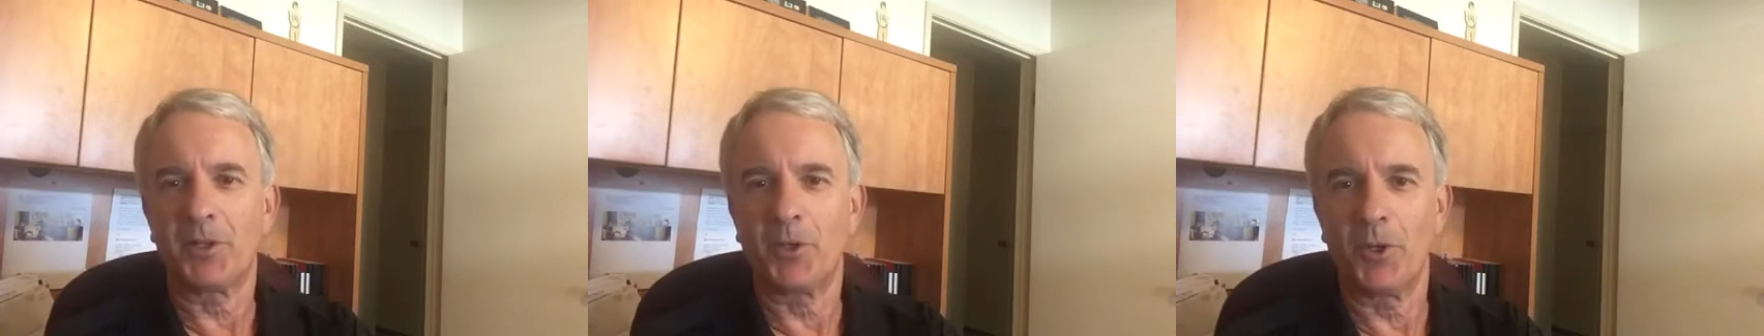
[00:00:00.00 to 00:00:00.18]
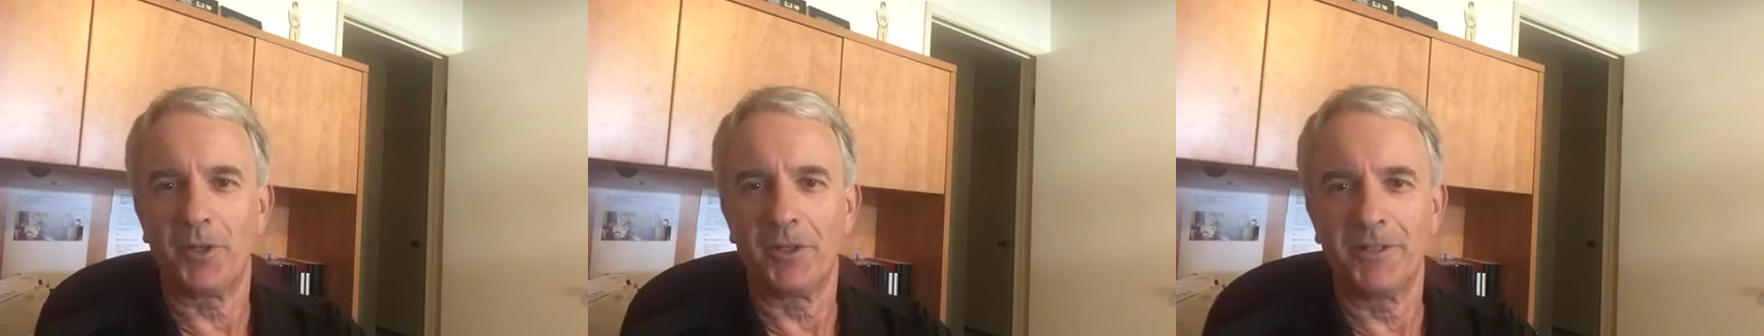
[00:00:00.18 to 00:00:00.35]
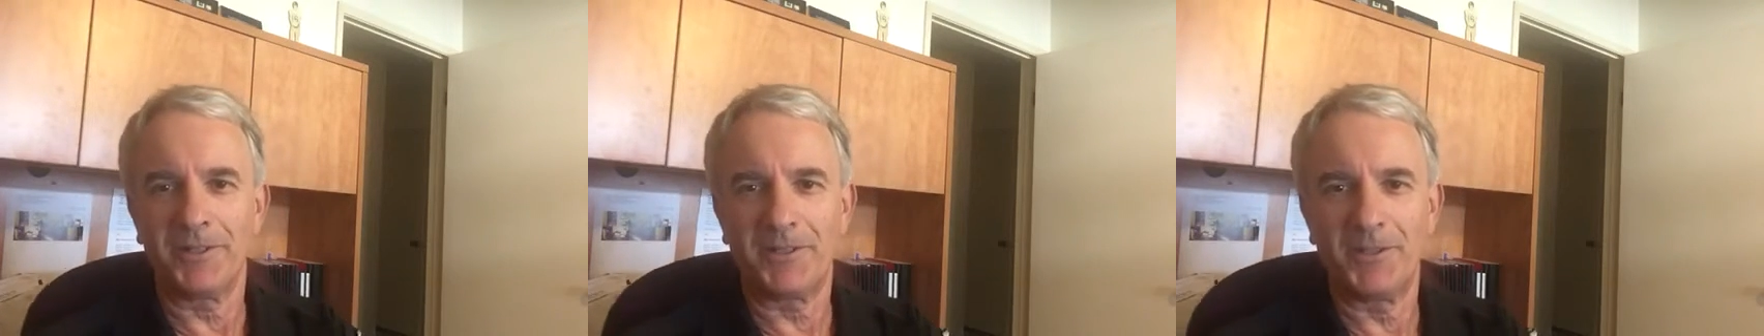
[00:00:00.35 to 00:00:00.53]

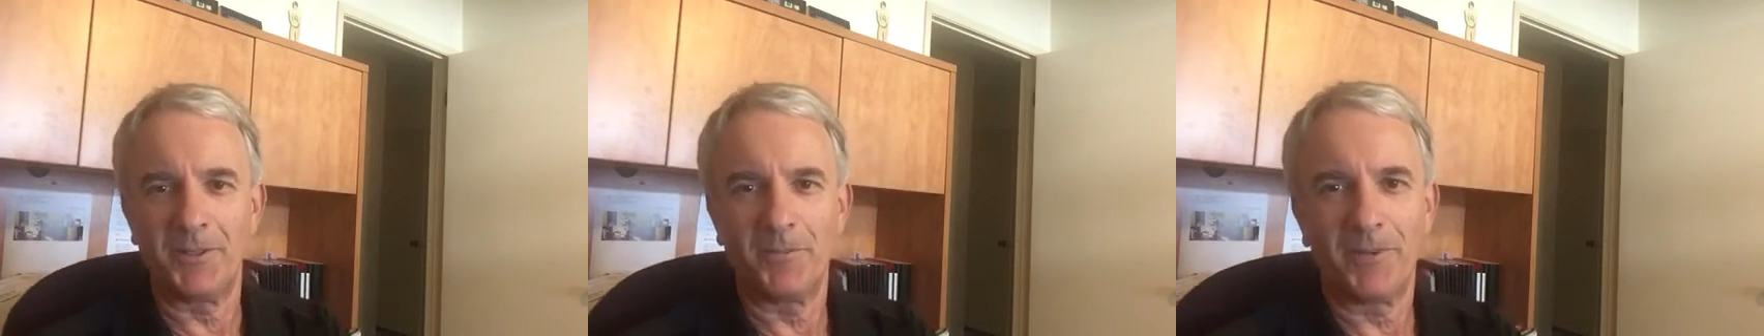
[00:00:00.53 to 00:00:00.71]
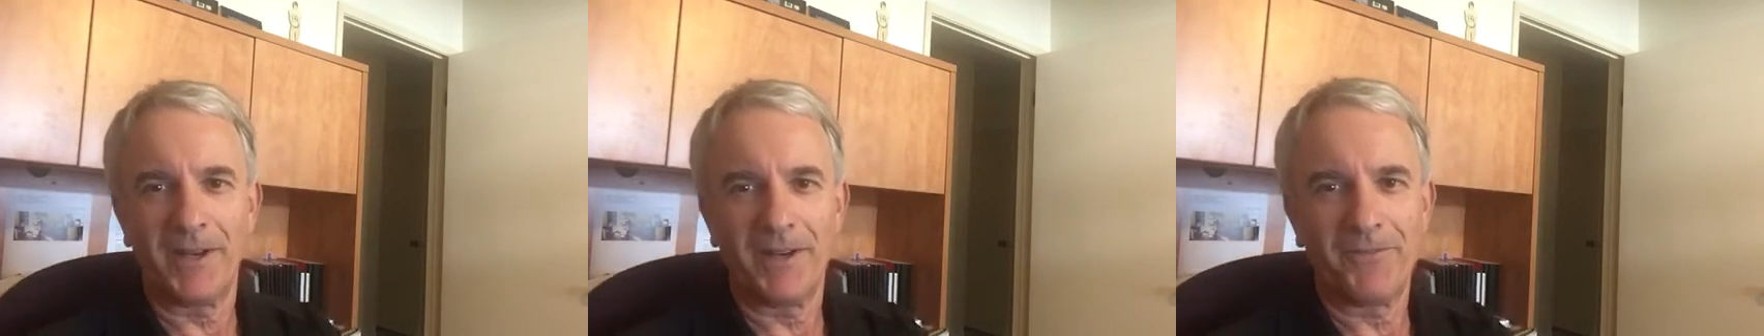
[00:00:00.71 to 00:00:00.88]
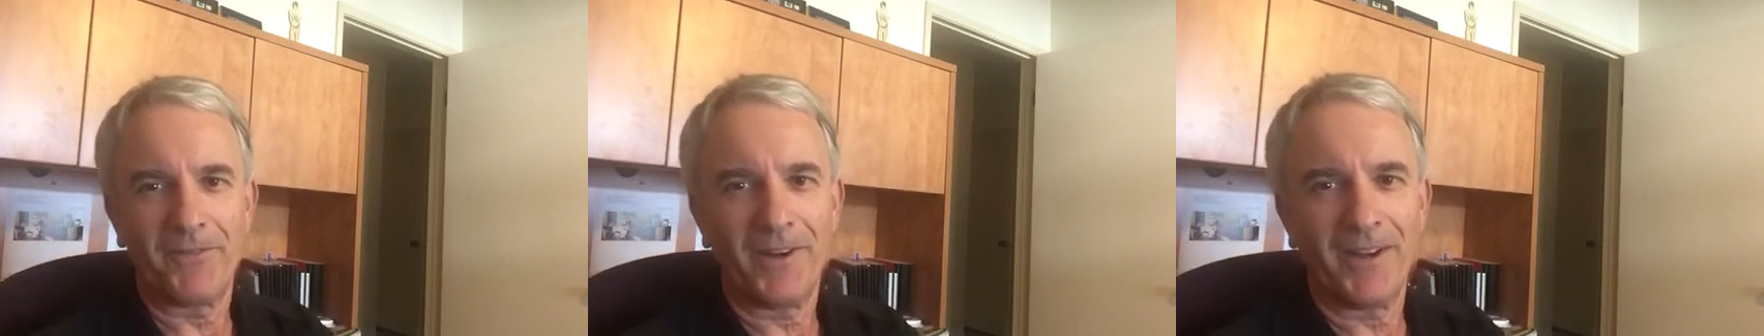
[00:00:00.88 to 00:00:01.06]
according to
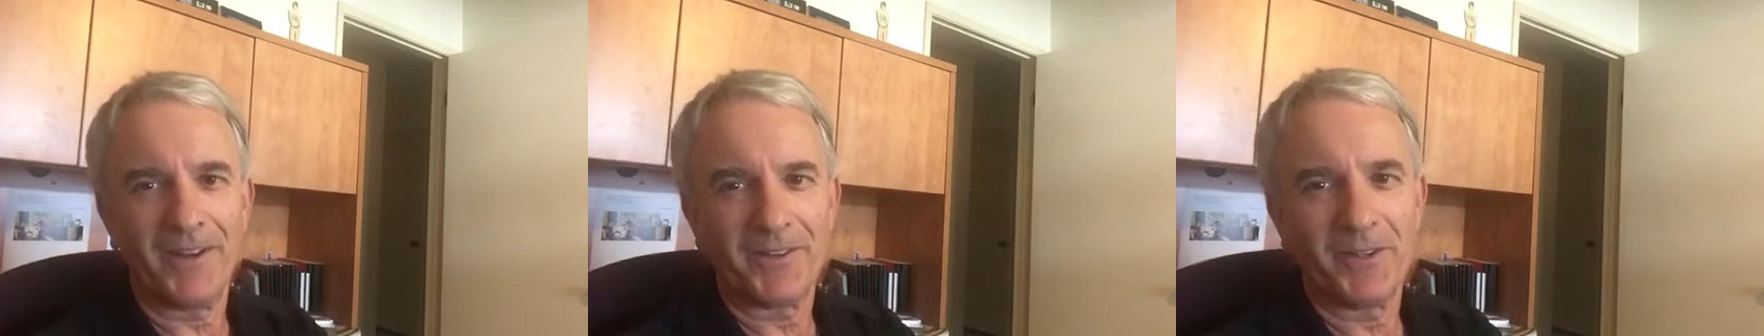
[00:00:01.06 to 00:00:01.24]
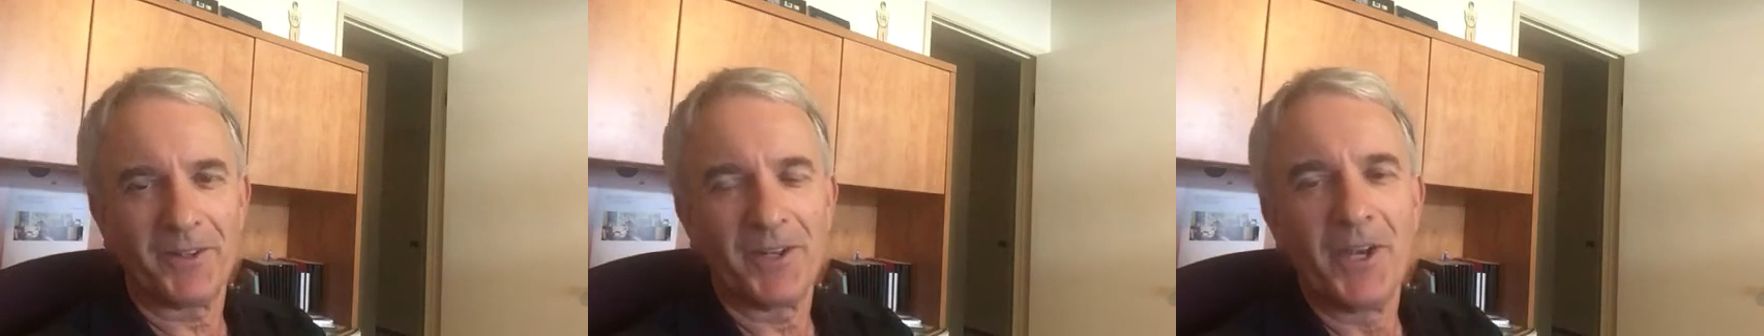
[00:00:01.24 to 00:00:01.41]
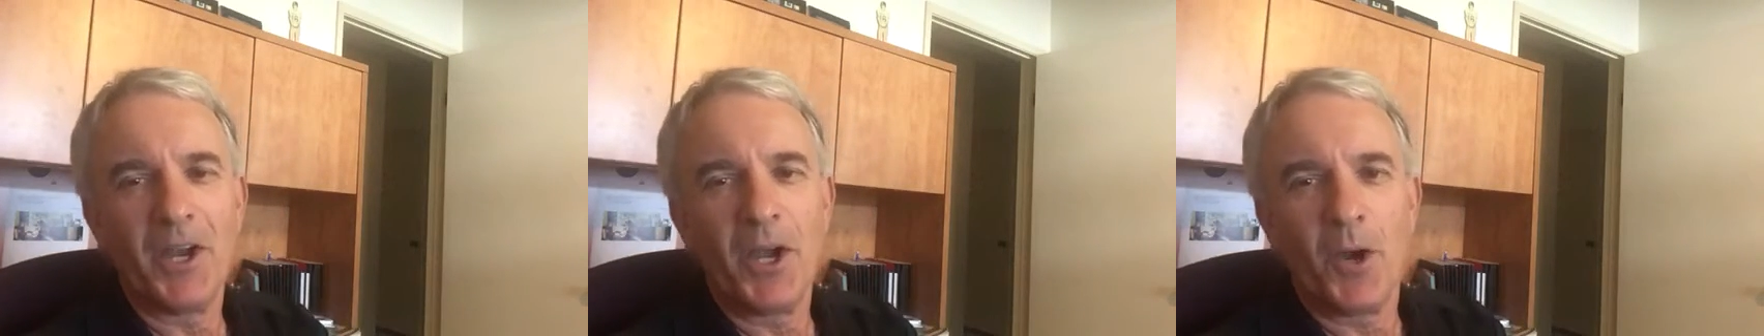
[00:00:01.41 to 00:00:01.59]
my father,